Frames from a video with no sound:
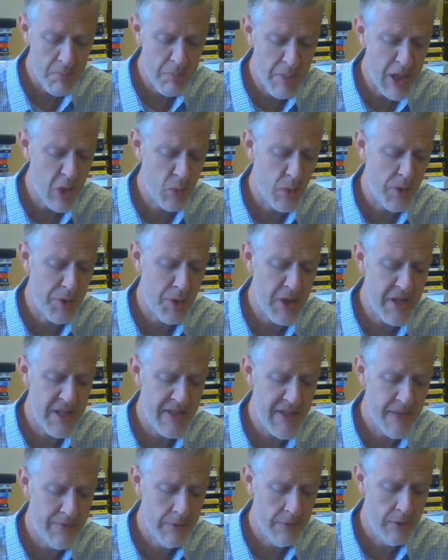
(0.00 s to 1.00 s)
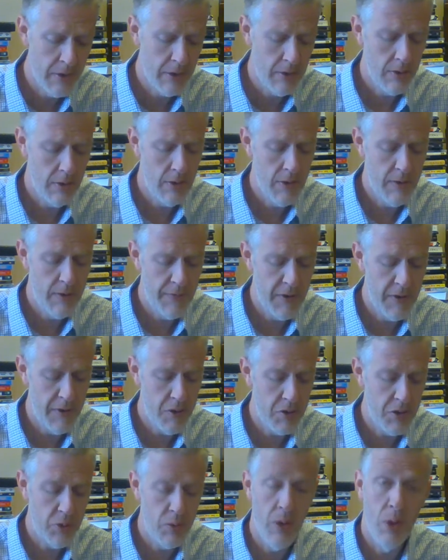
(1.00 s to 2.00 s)
page one thirty-seven.
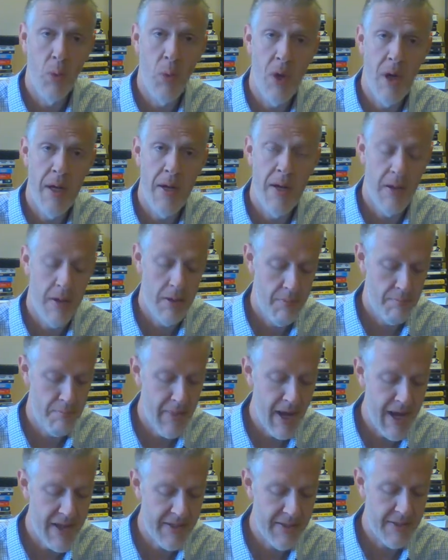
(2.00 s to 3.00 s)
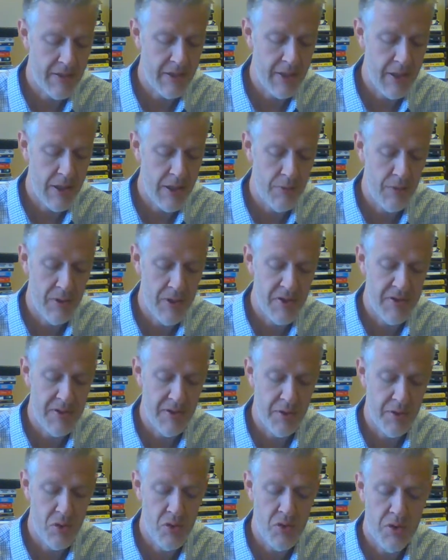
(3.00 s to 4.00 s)
Footnote two oh one, Matz again, Religious
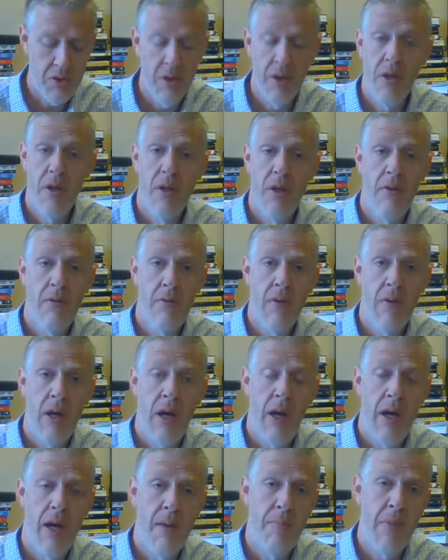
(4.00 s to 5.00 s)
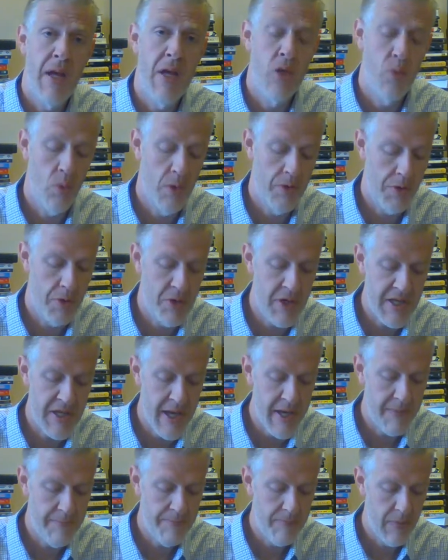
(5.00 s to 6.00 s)
Illusion, uh, page one
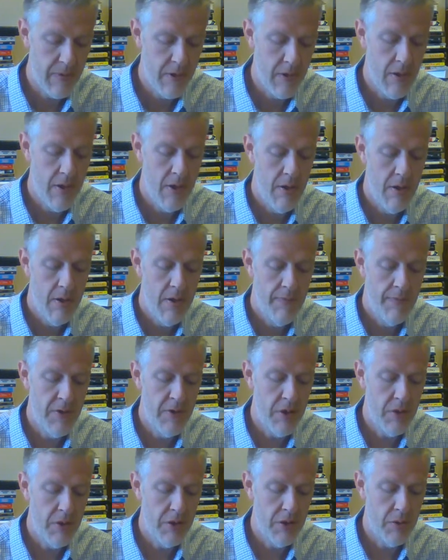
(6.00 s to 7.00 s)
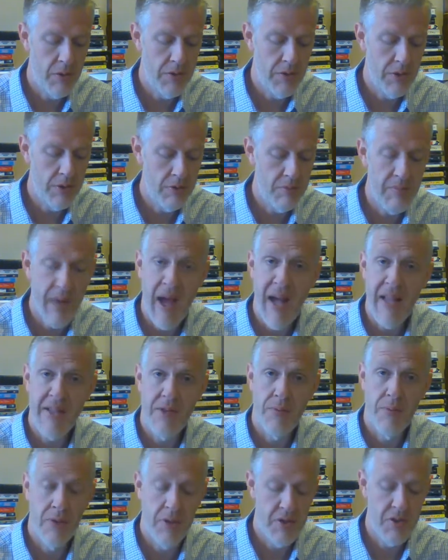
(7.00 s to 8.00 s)
thirty-eight. Footnote two oh two,
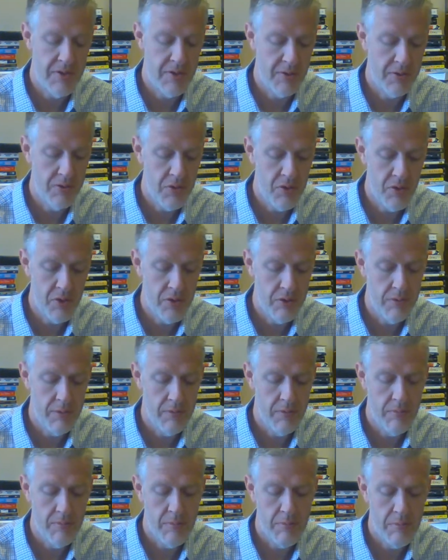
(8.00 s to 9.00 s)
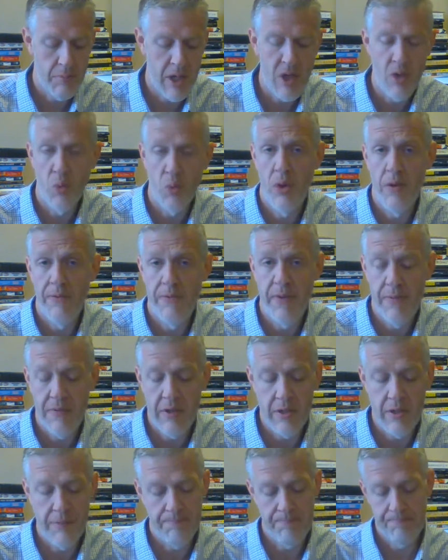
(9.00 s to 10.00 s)
Matz, Religious Illusion, page one
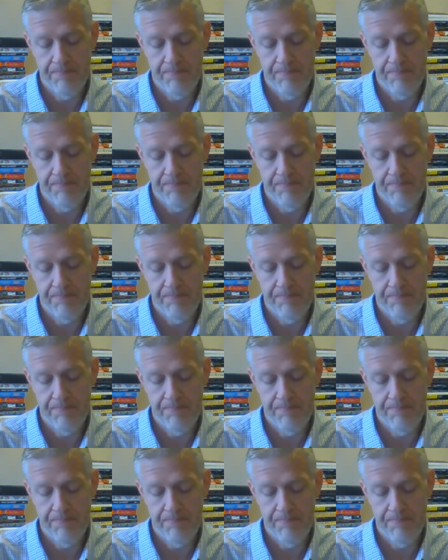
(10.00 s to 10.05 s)
fifty.